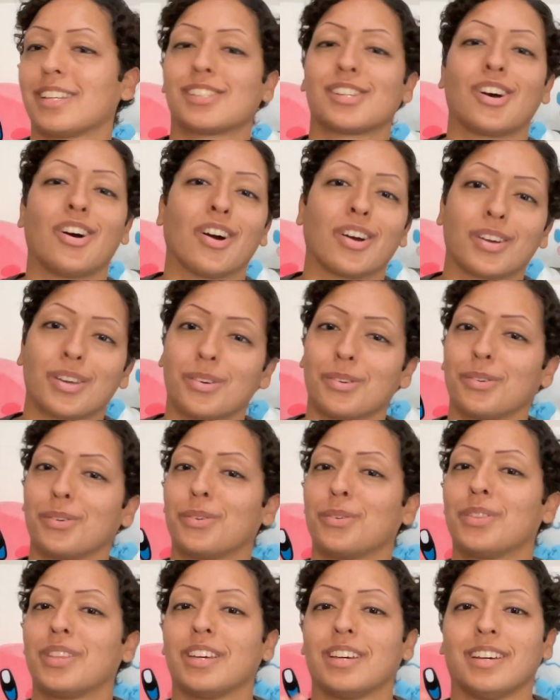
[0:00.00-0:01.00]
to
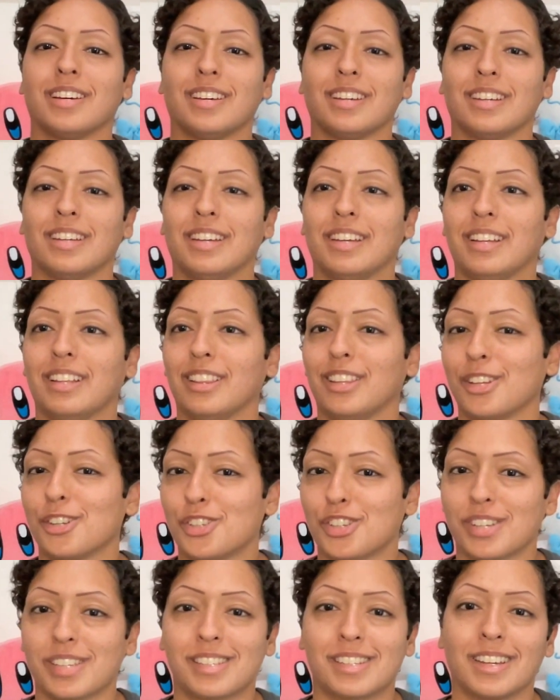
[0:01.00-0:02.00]
argue the
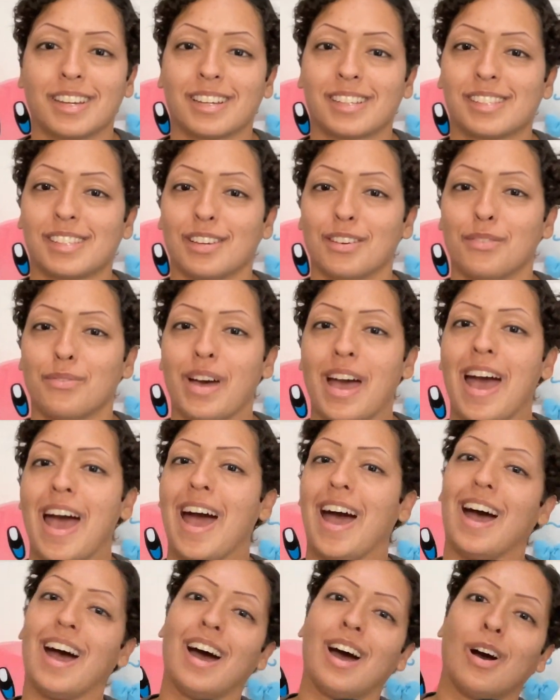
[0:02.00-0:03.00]
logistics of
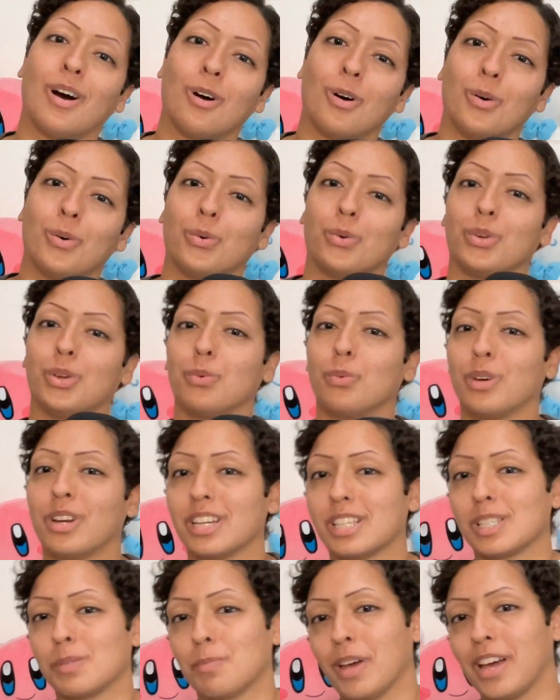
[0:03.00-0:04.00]
how you would
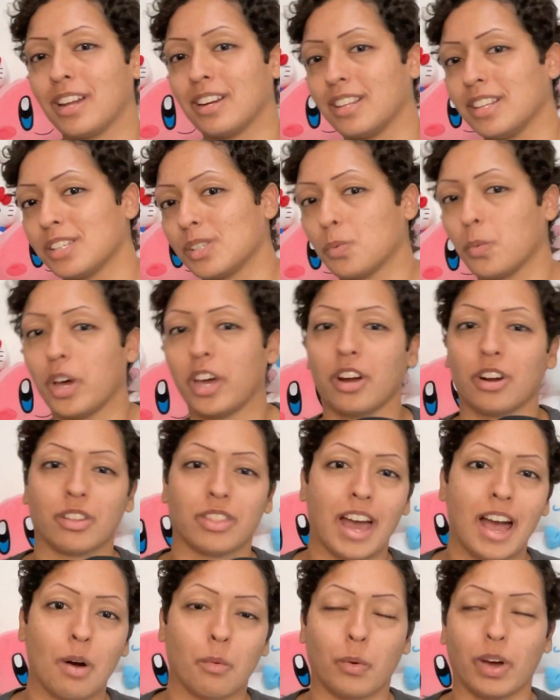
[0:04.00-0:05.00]
expand this way or
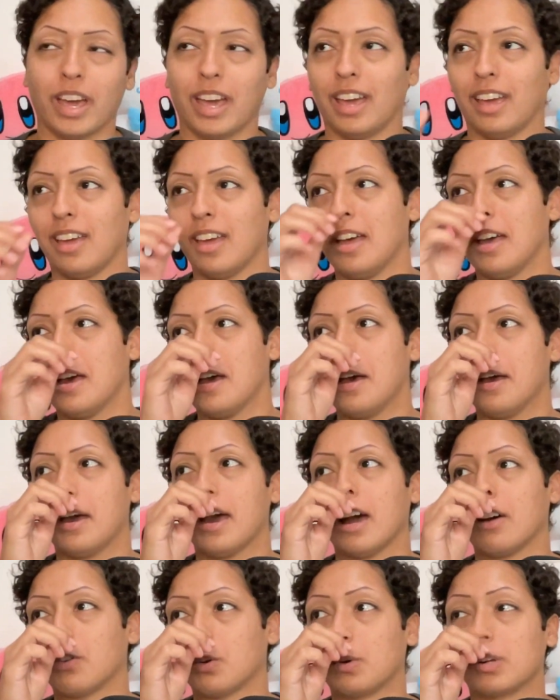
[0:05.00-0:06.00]
that way.
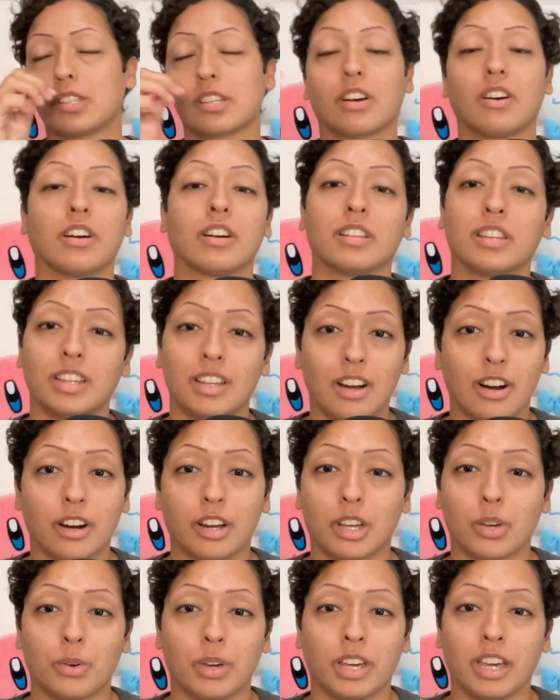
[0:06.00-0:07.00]
Everyone's currently
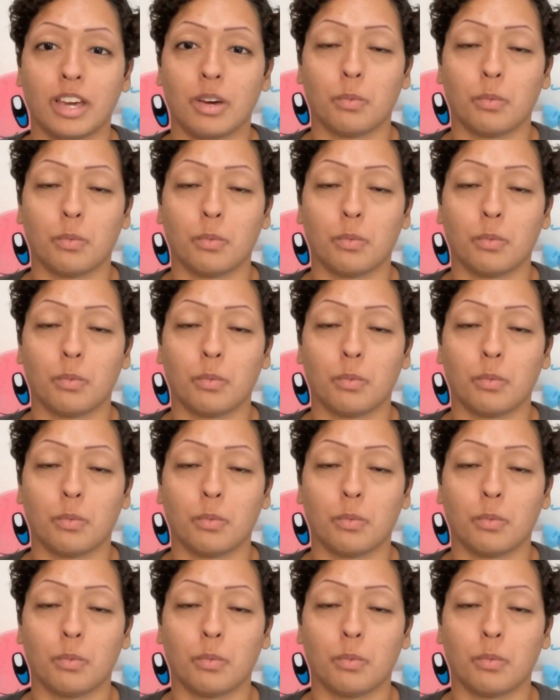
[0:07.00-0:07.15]
arguing it